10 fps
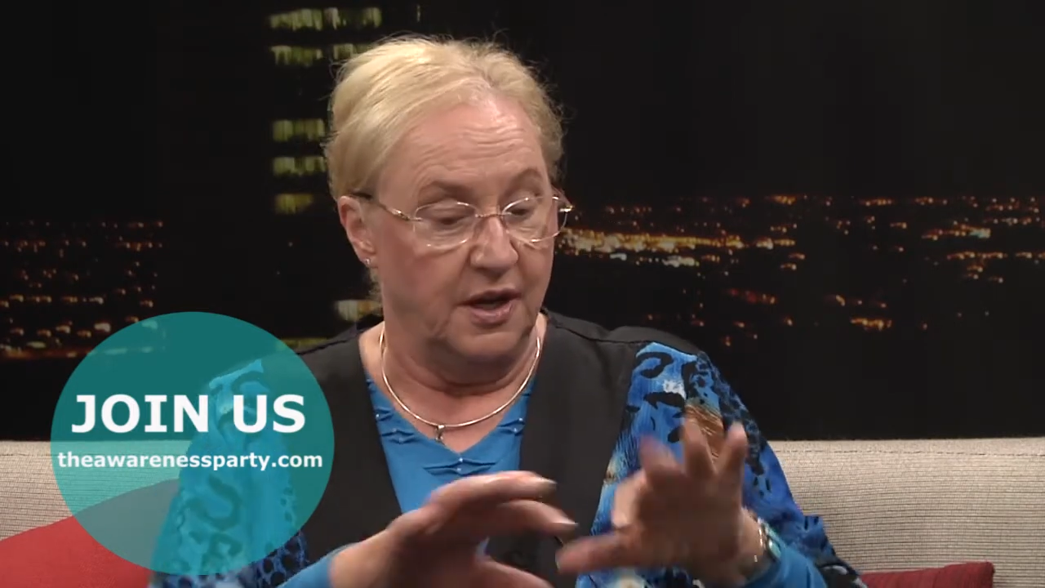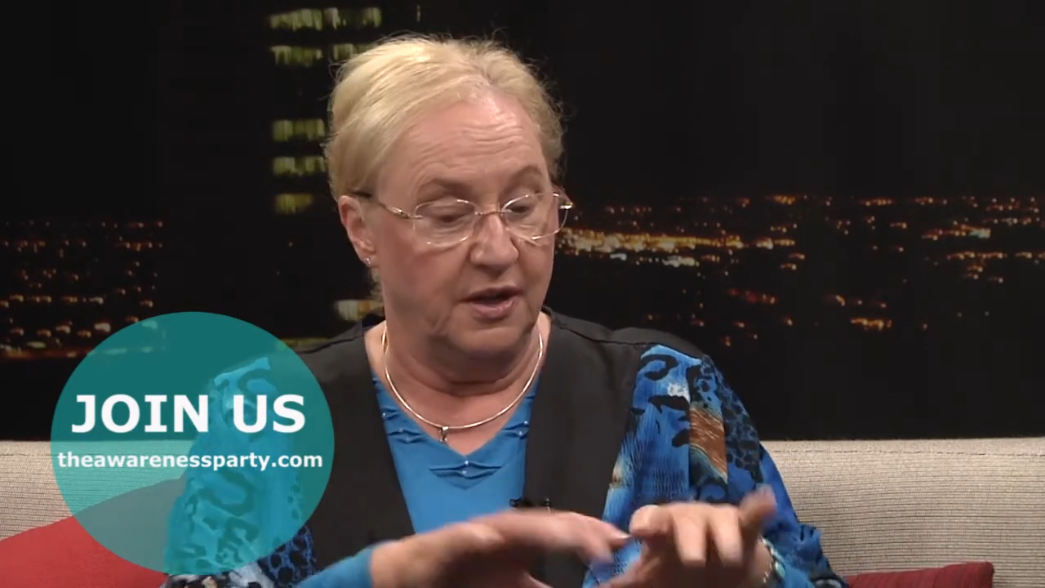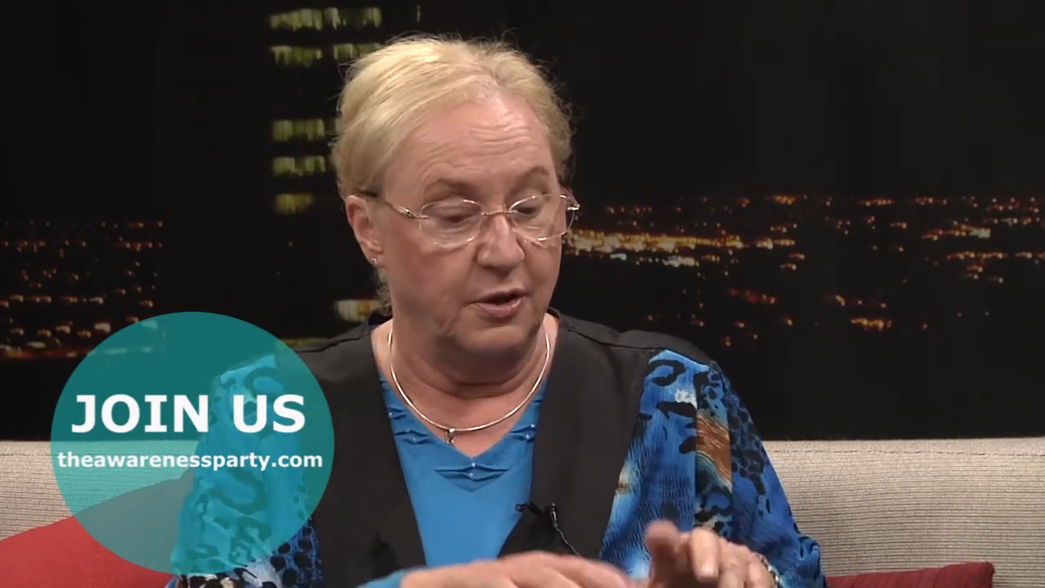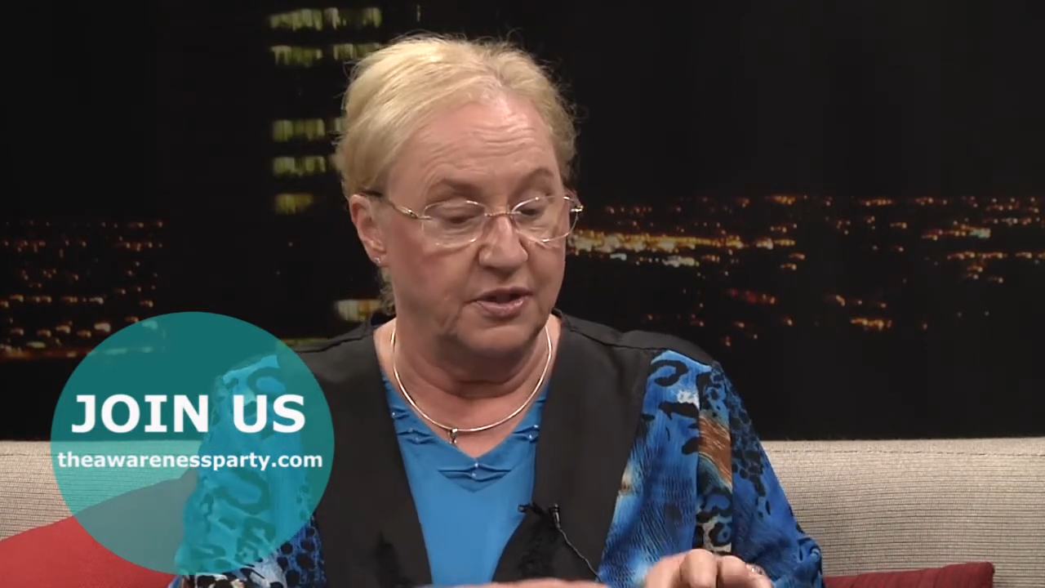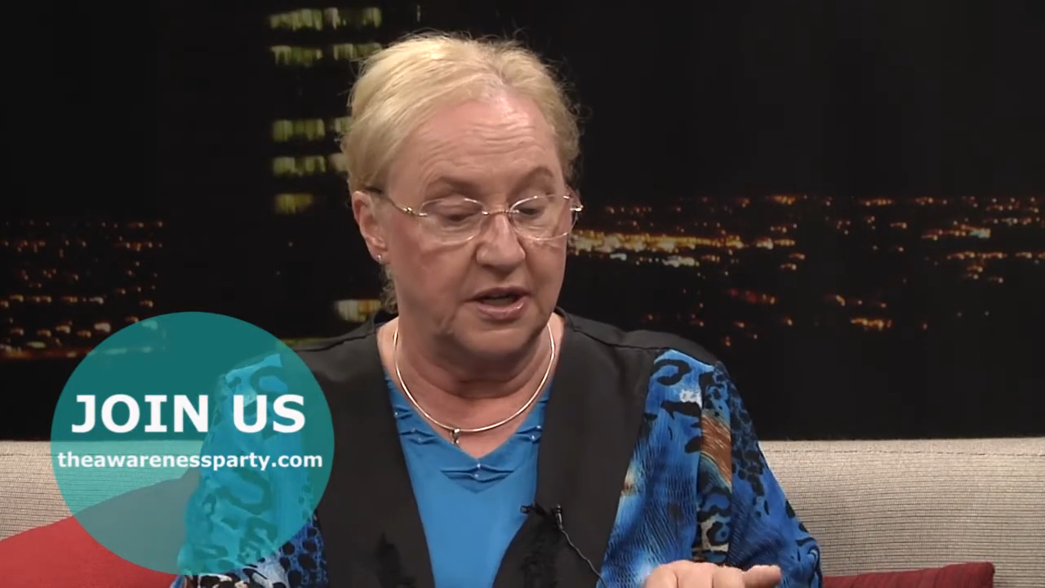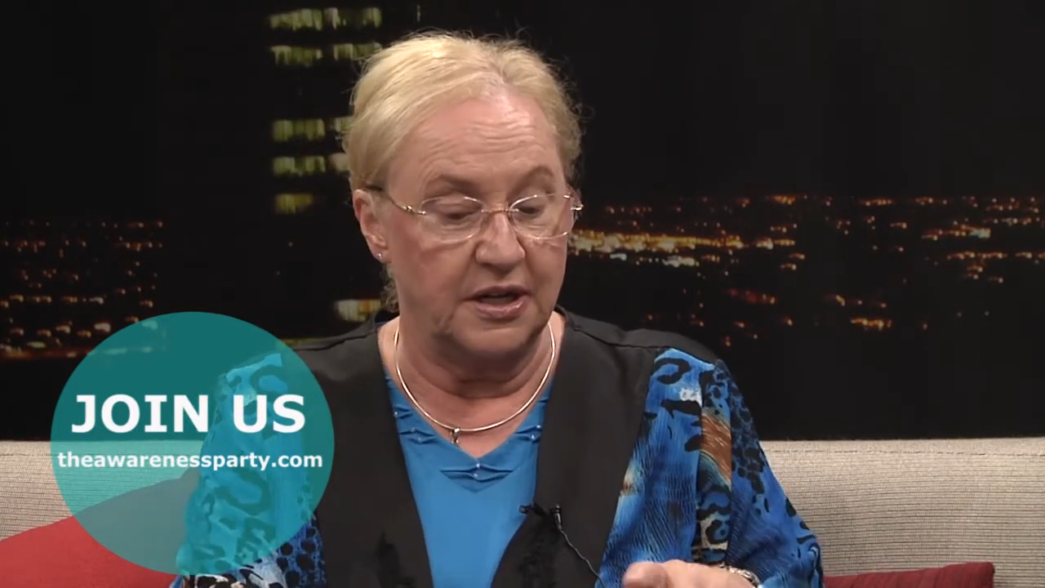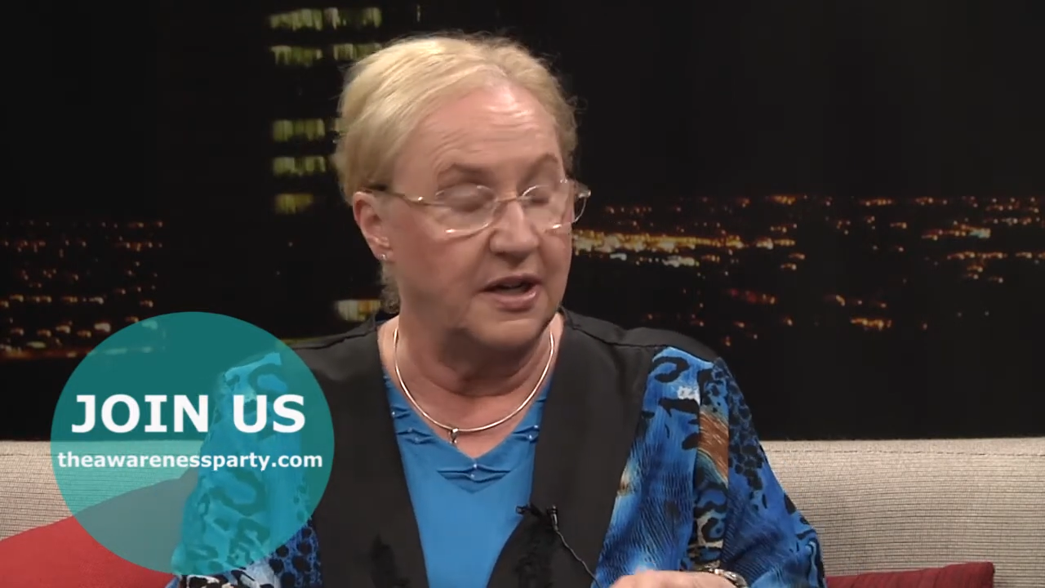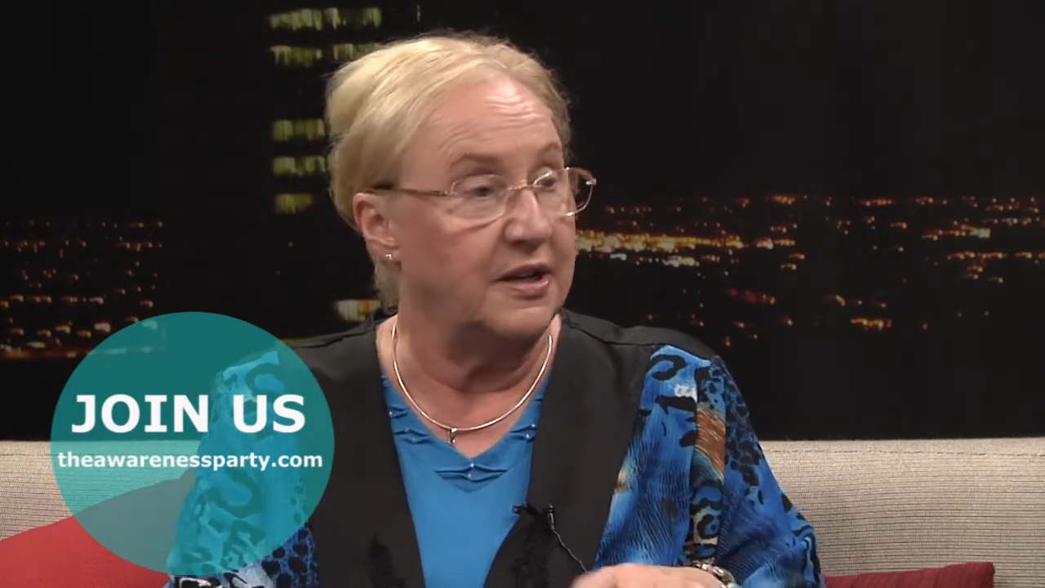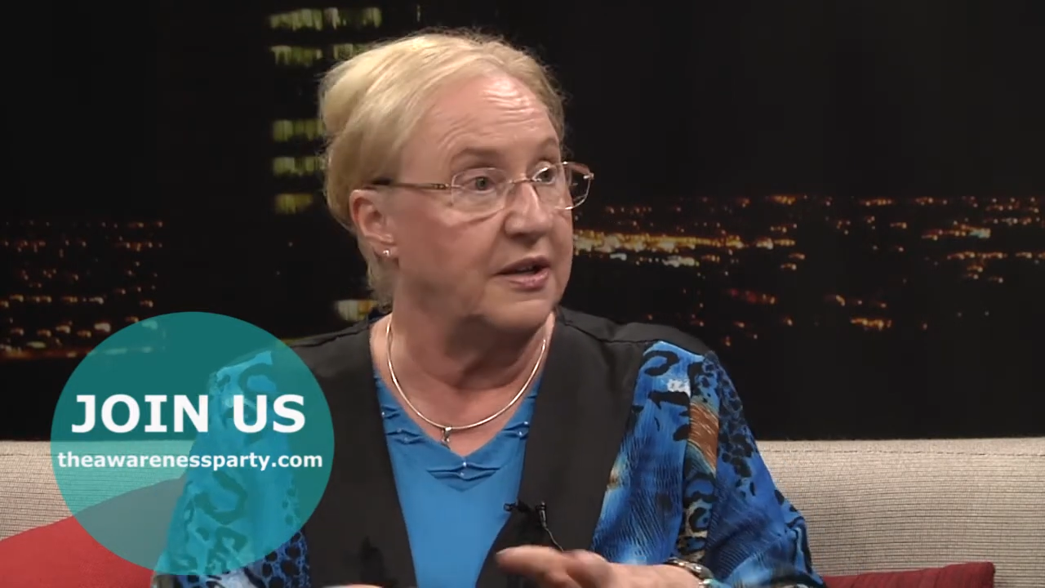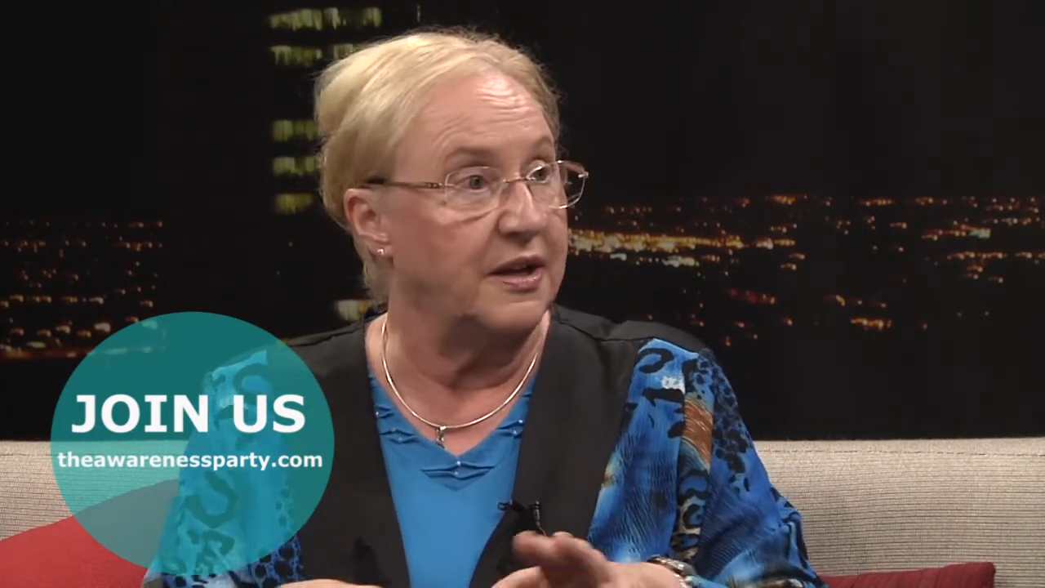and
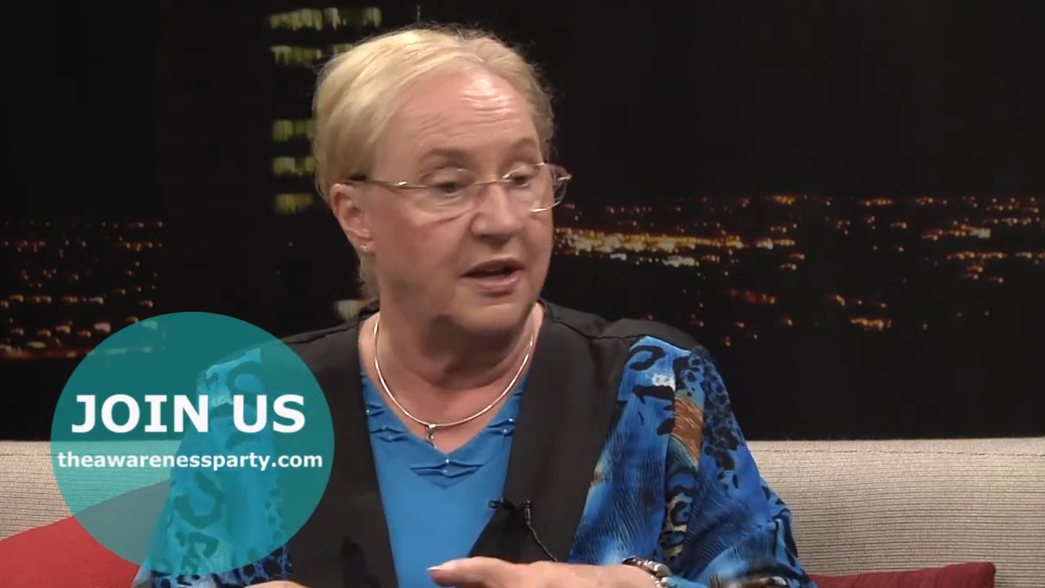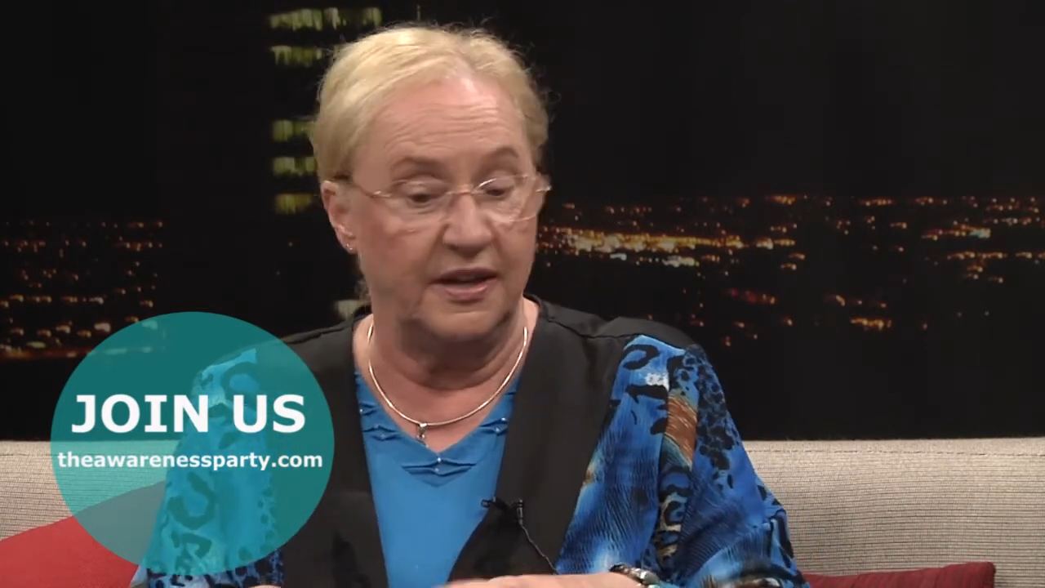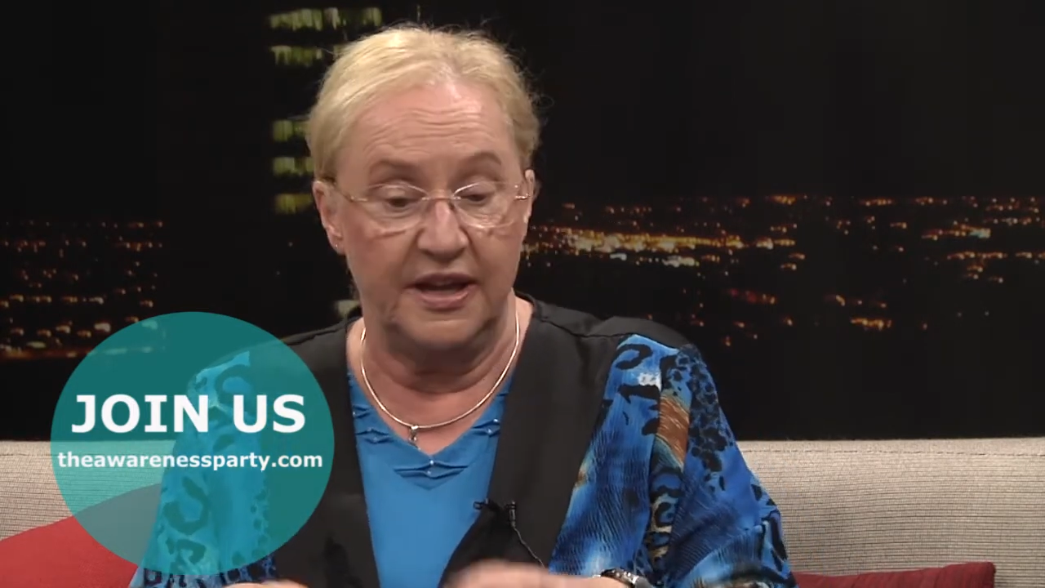go,